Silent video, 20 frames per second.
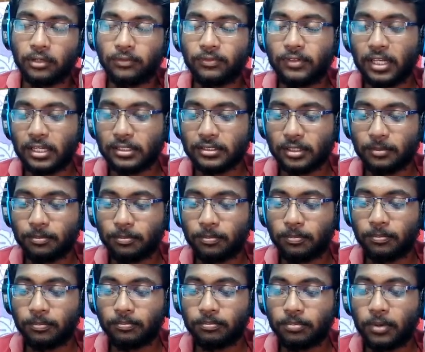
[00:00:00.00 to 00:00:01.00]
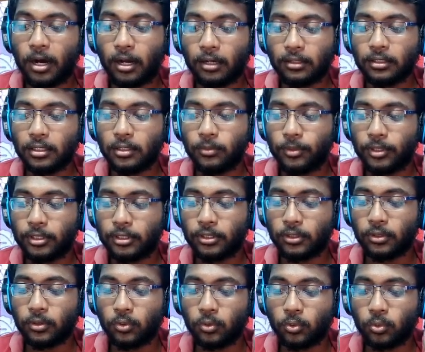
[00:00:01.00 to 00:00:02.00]
if there's a partner
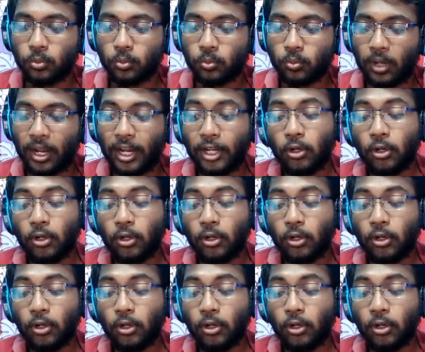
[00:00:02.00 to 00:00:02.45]
with you.